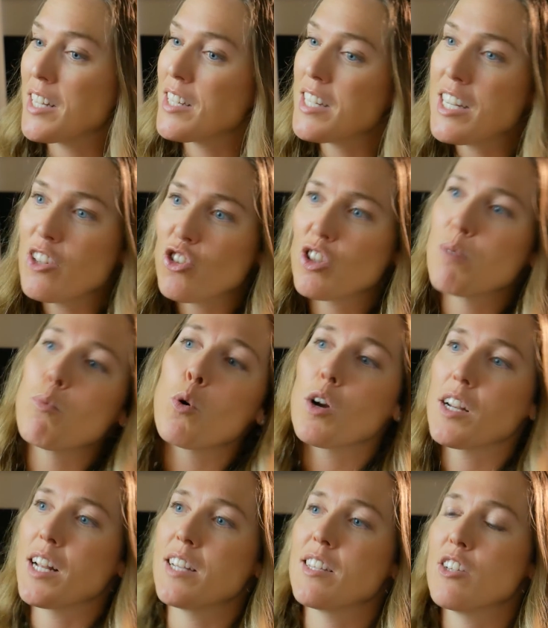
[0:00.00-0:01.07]
and teach them
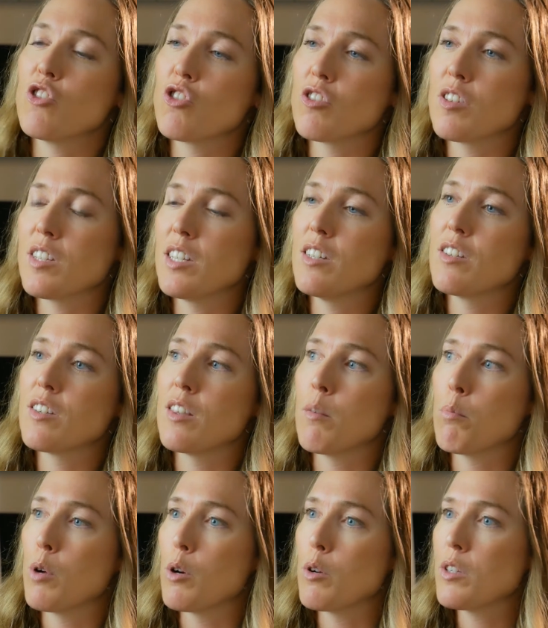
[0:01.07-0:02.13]
organizational skills in the
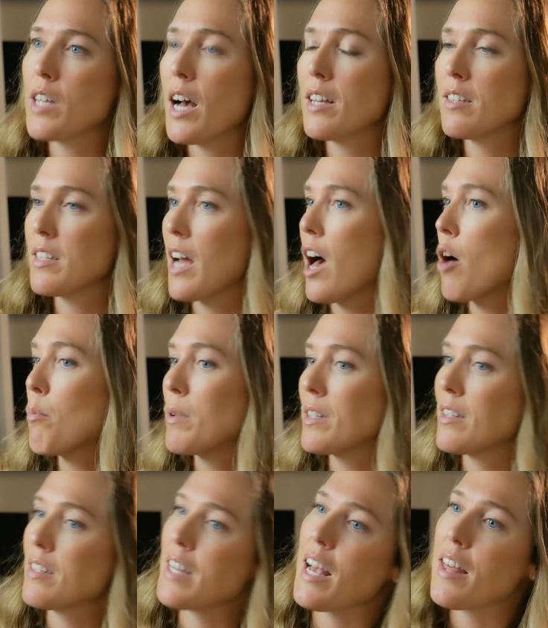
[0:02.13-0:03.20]
process to help it
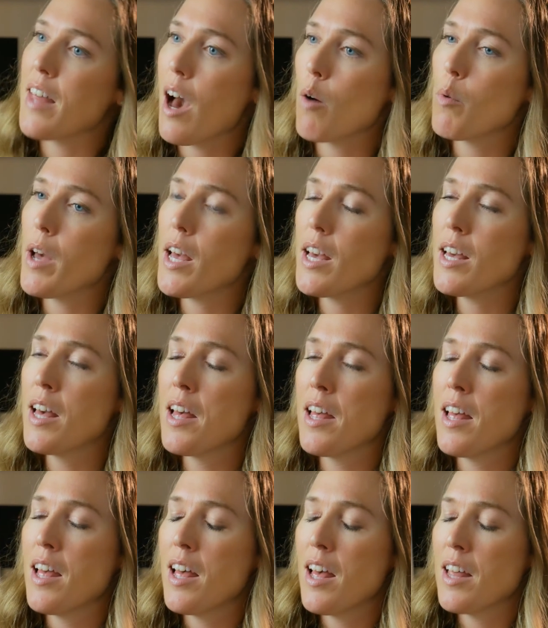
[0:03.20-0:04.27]
stay that way,
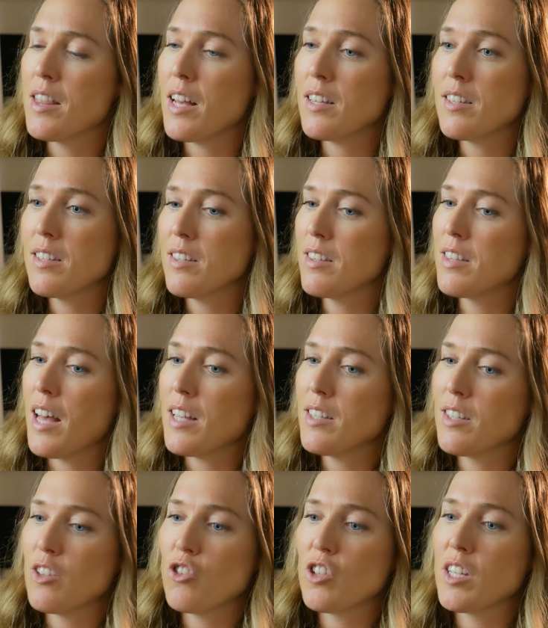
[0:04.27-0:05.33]
that's
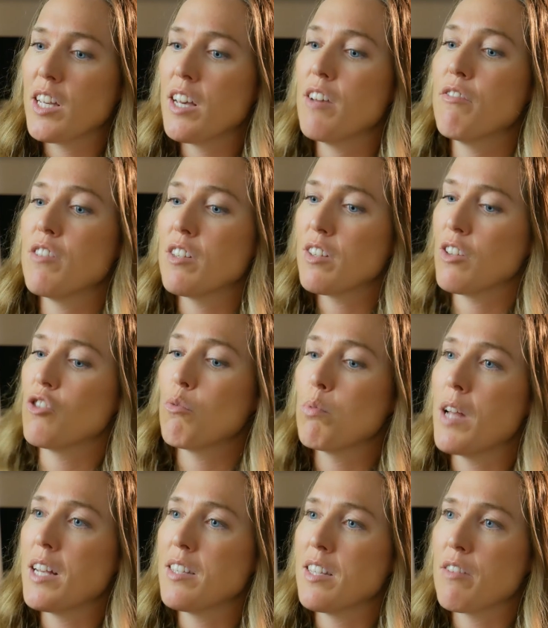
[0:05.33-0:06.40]
such a gift and such a
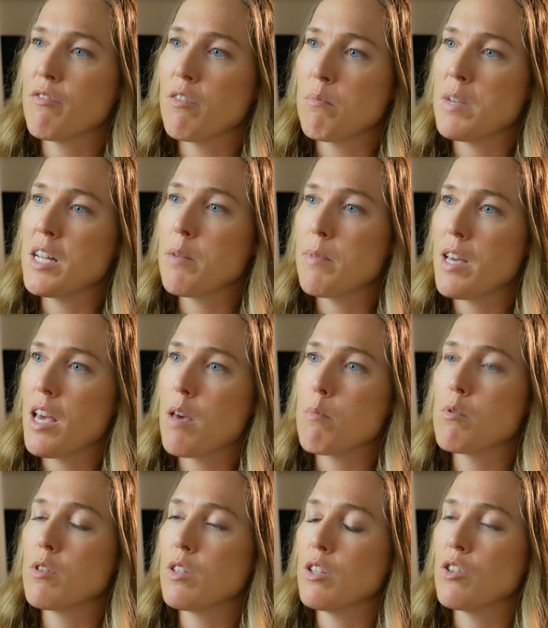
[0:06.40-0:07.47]
blessing for me to be
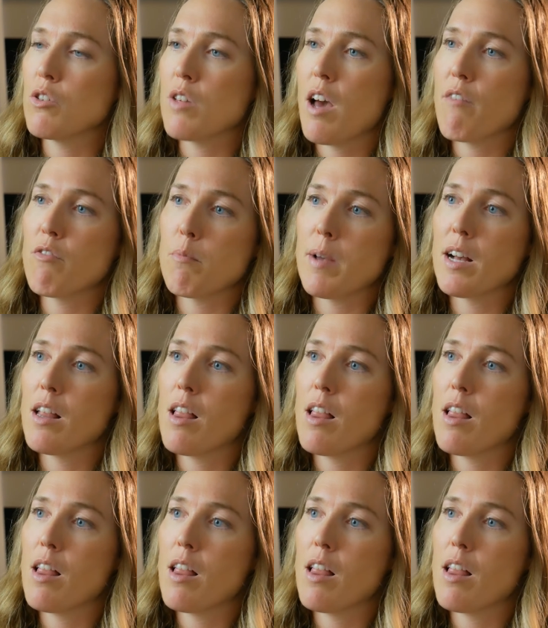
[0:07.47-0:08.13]
able to do that for my